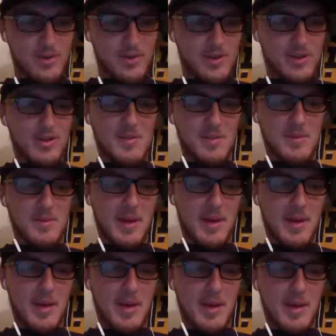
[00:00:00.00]
just have to be
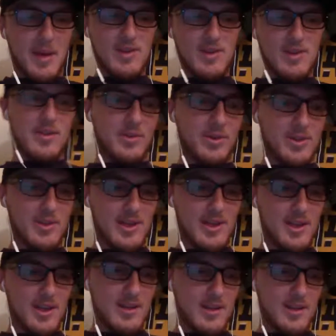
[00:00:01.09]
patient with him. We'll
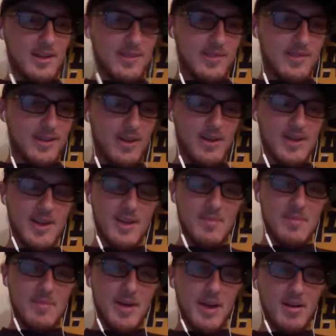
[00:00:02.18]
see. He's
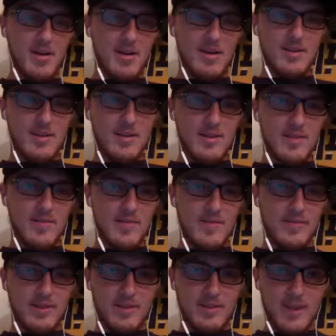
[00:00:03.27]
getting better.
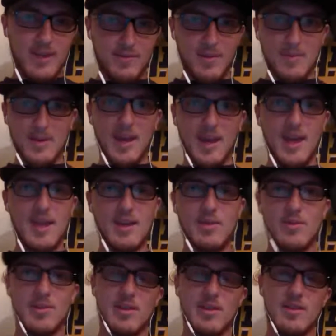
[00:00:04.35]
Like from the gate, he
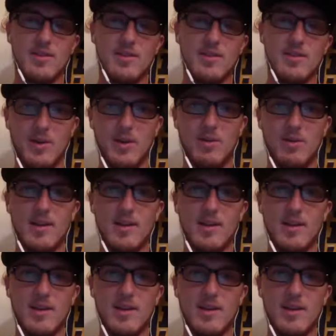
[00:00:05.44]
was doing great, and then he